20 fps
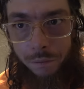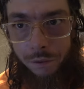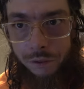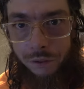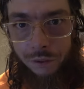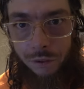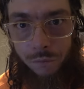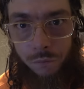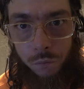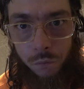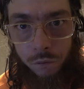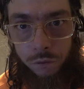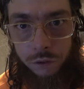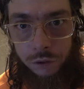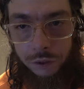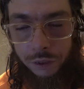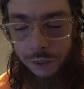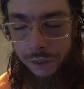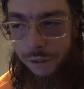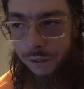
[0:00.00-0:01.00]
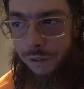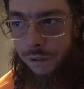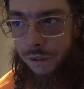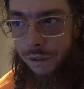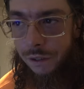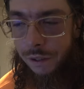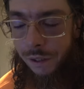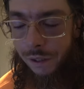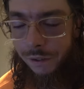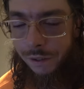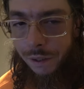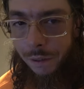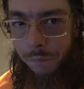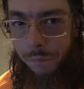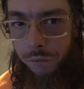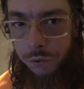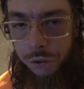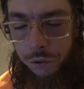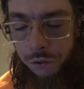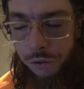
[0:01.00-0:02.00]
which is unfortunate,
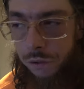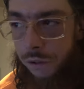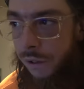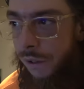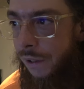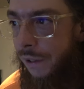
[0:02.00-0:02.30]
except 2.